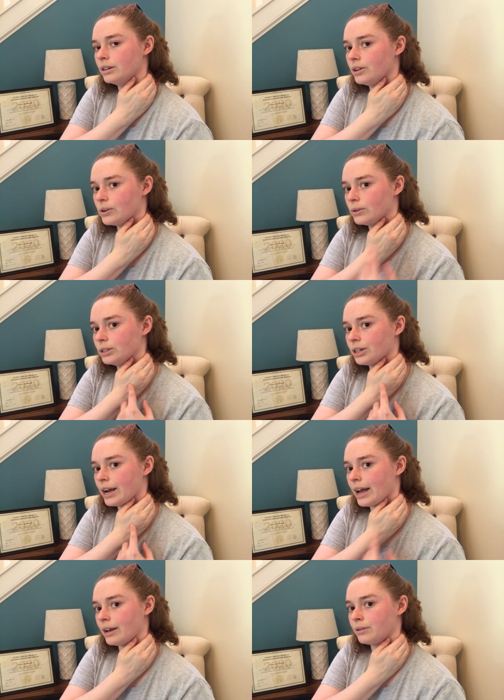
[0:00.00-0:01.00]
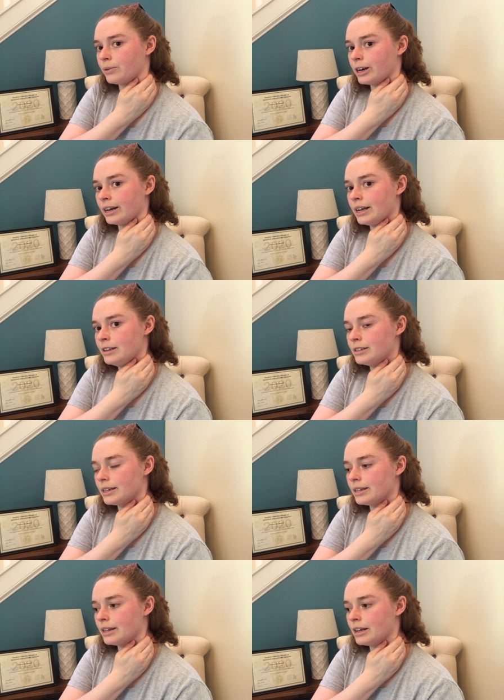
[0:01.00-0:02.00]
you hold your hand where it is,
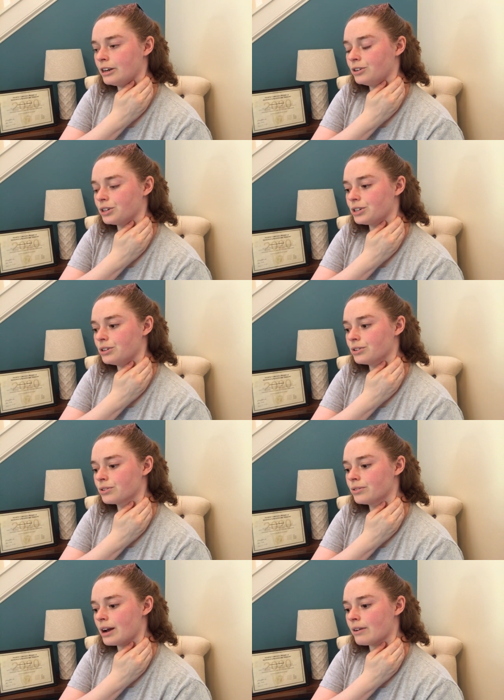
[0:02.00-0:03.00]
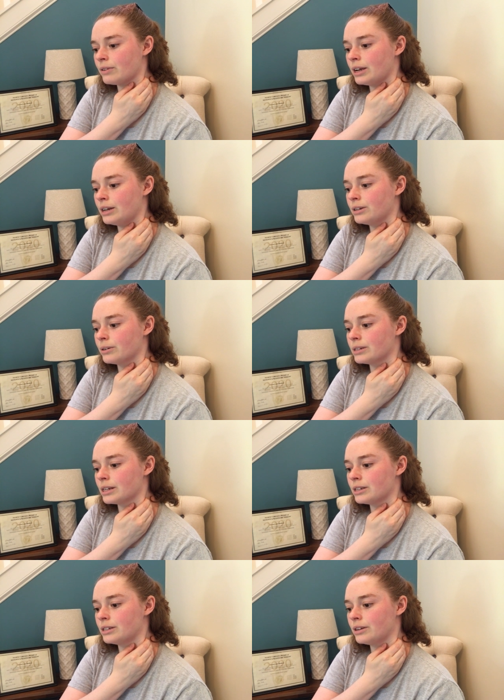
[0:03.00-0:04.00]
and then you just use gravity to
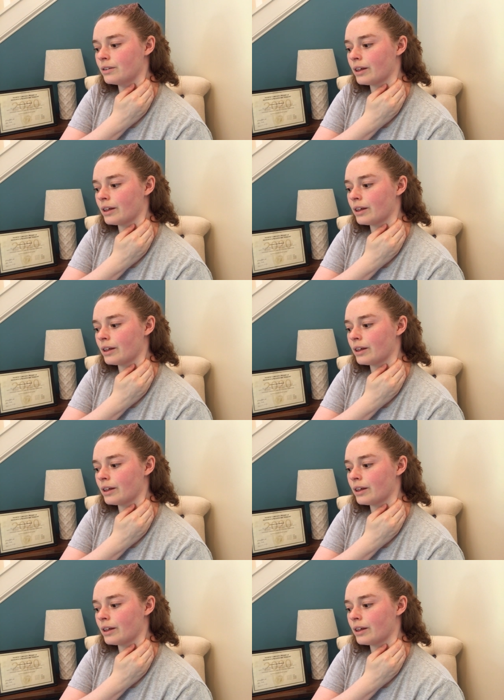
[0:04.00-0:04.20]
assist you,